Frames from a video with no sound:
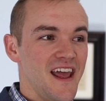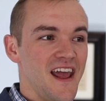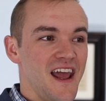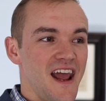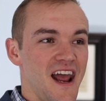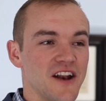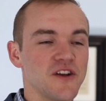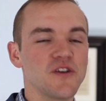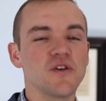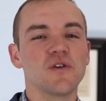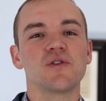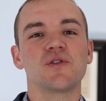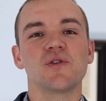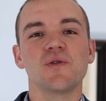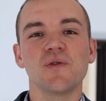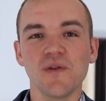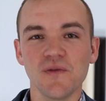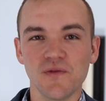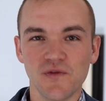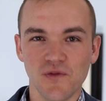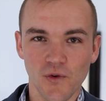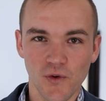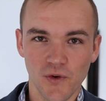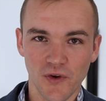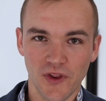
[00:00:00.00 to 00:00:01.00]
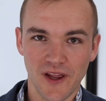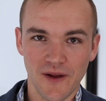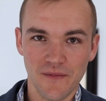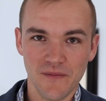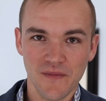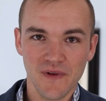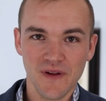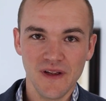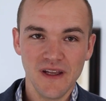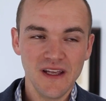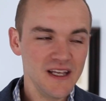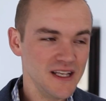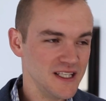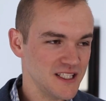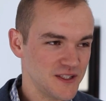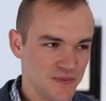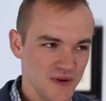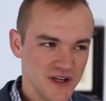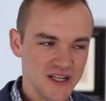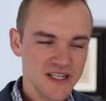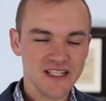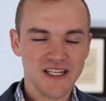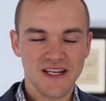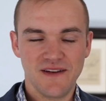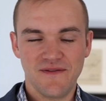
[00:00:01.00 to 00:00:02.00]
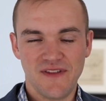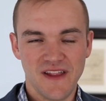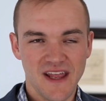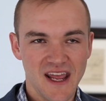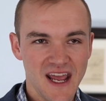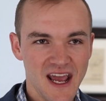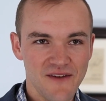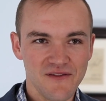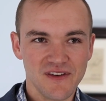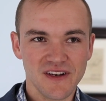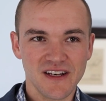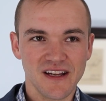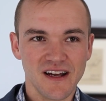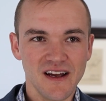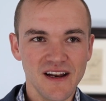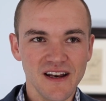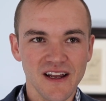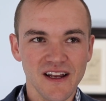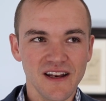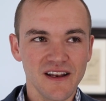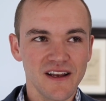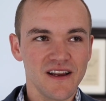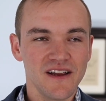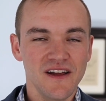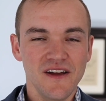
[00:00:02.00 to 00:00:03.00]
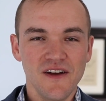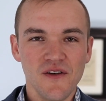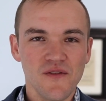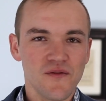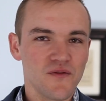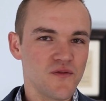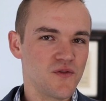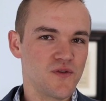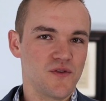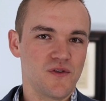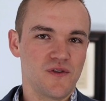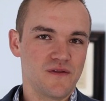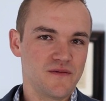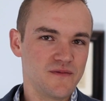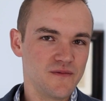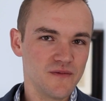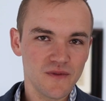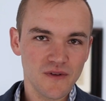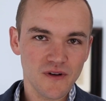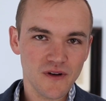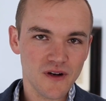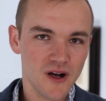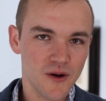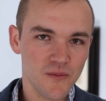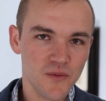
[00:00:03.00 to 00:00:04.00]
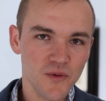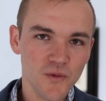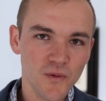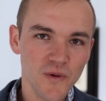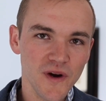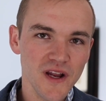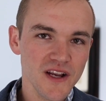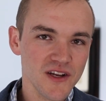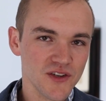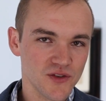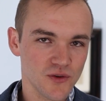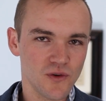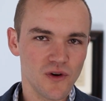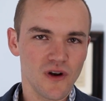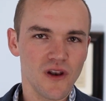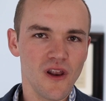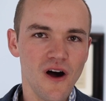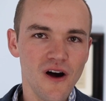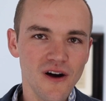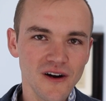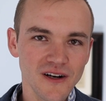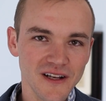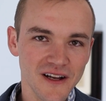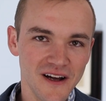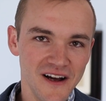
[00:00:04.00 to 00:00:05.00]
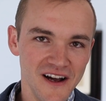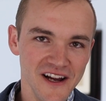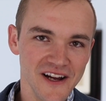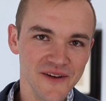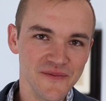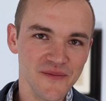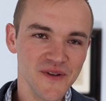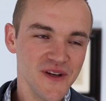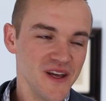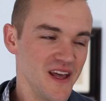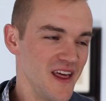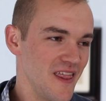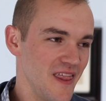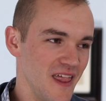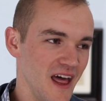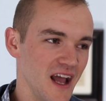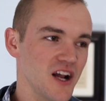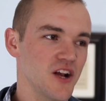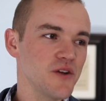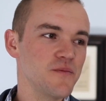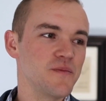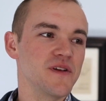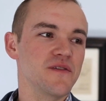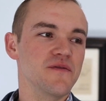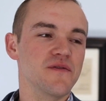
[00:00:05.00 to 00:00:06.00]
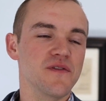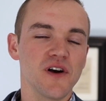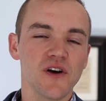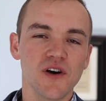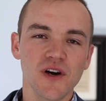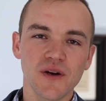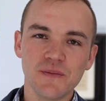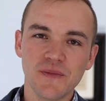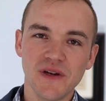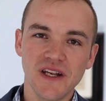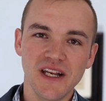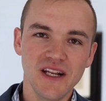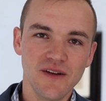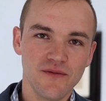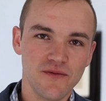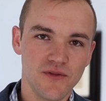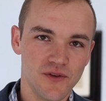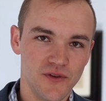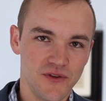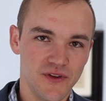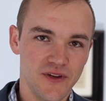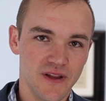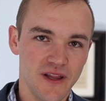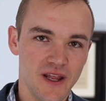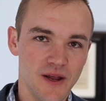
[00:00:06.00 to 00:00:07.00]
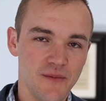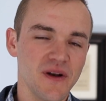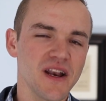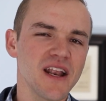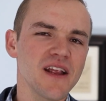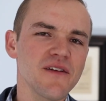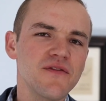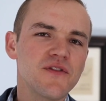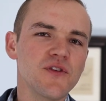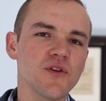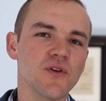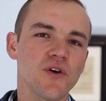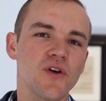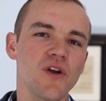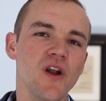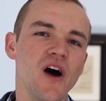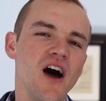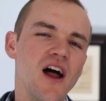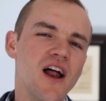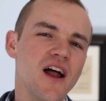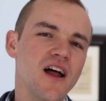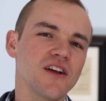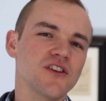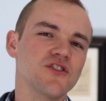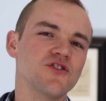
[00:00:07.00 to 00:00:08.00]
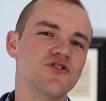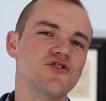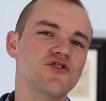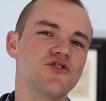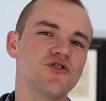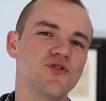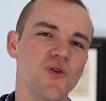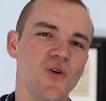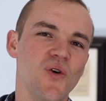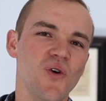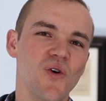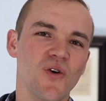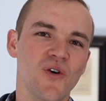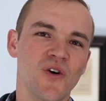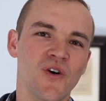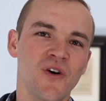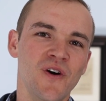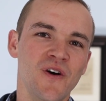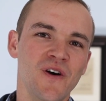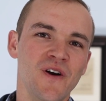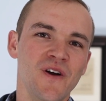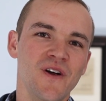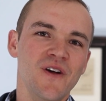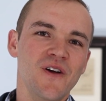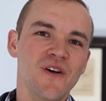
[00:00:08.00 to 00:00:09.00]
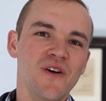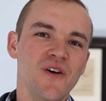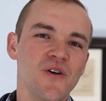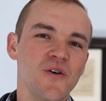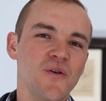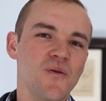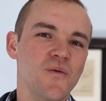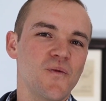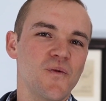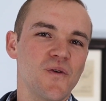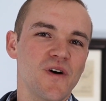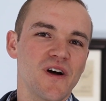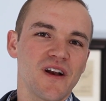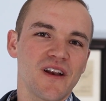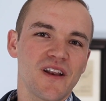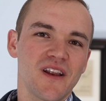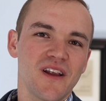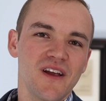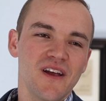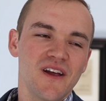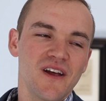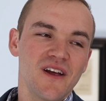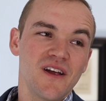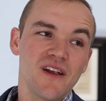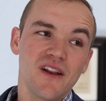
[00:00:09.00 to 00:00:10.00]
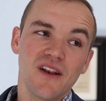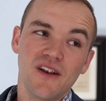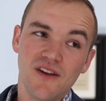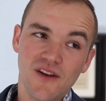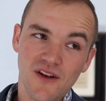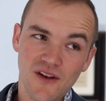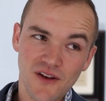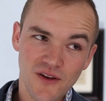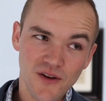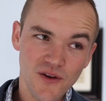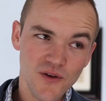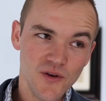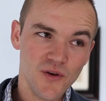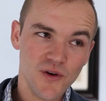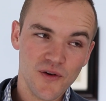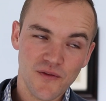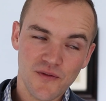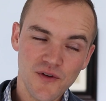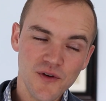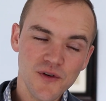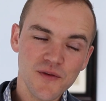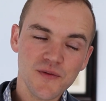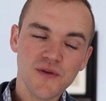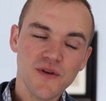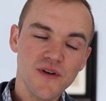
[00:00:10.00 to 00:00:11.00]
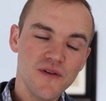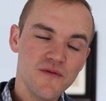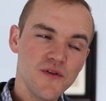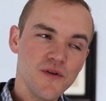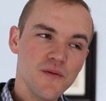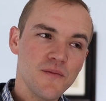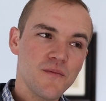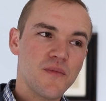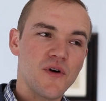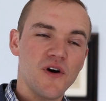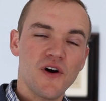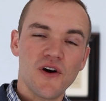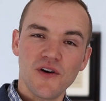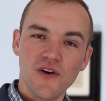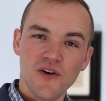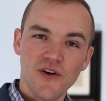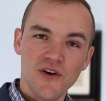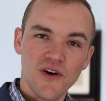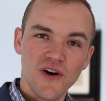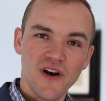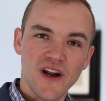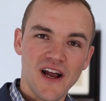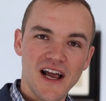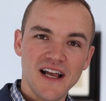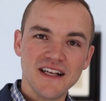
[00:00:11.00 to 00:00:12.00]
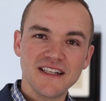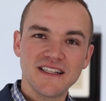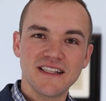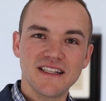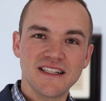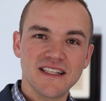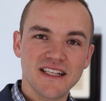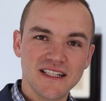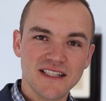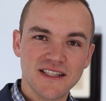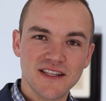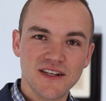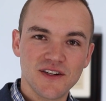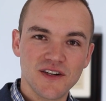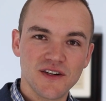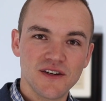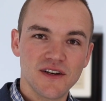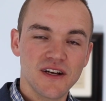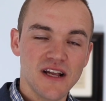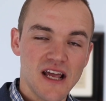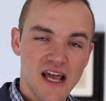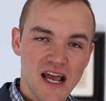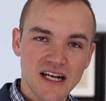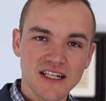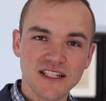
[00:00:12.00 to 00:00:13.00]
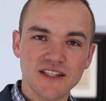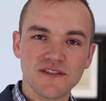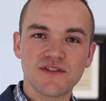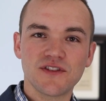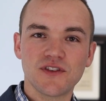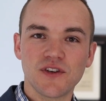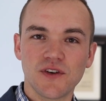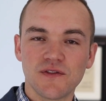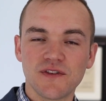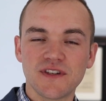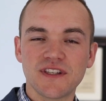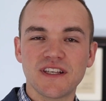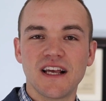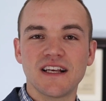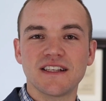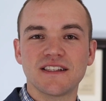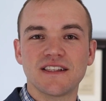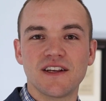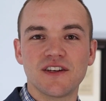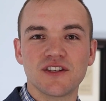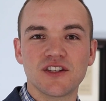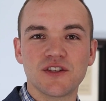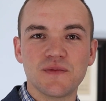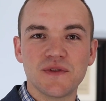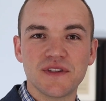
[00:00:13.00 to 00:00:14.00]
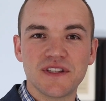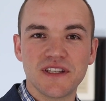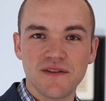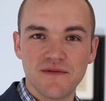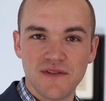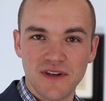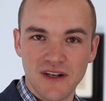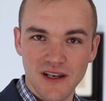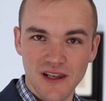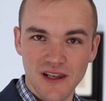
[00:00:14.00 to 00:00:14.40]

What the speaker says: and go do it for them, especially if they haven't done it for a couple weeks or a long time. That could be very meaningful to them. And if you're not sure what to do. If your partner has this as their acts of service as their specific